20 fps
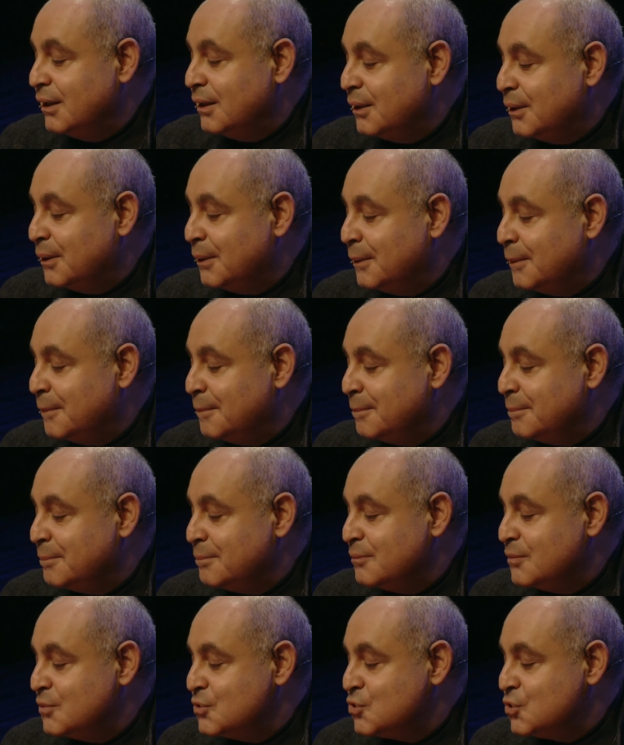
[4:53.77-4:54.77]

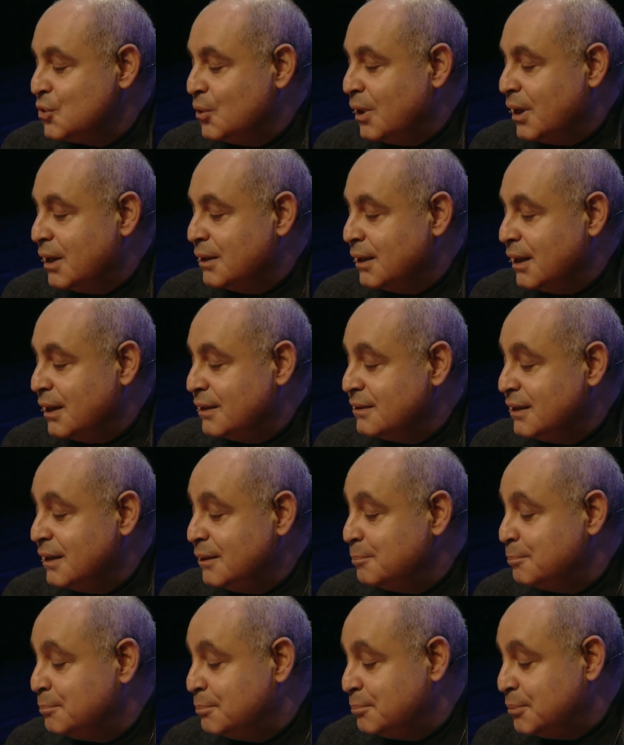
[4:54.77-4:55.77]
So I
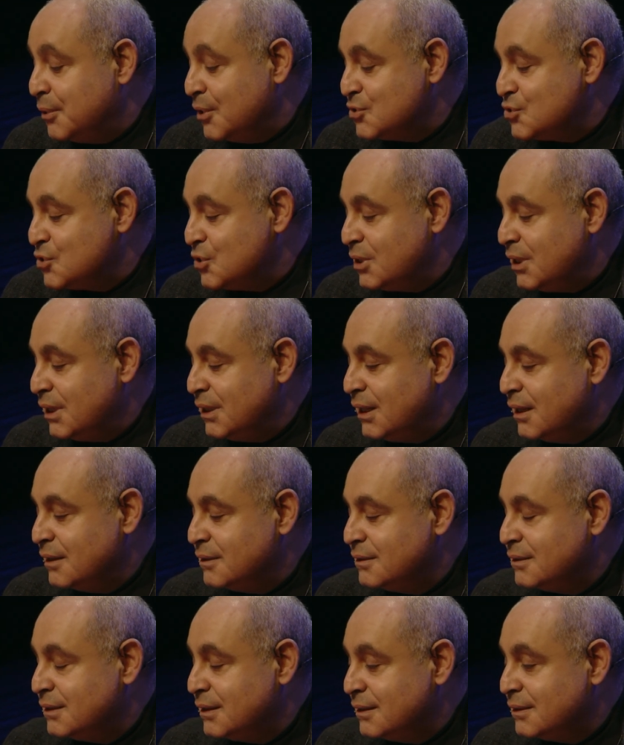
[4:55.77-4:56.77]
think personally
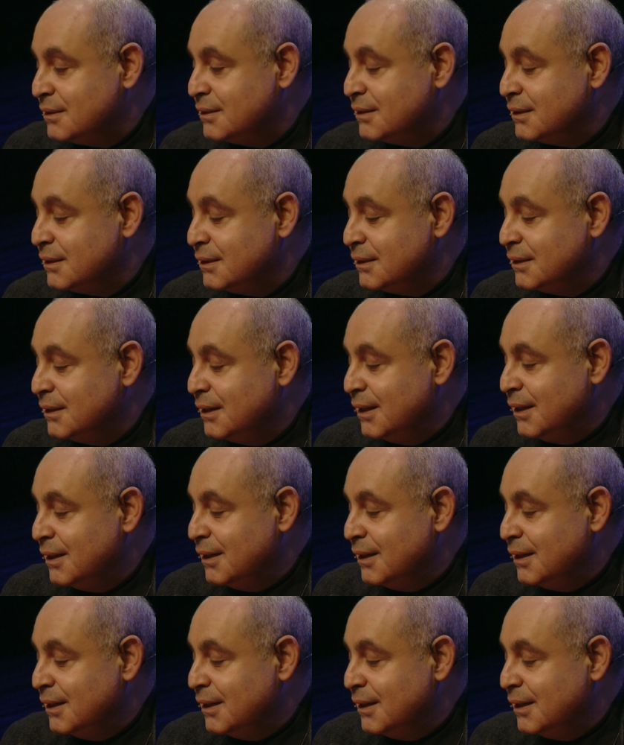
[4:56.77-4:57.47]
that the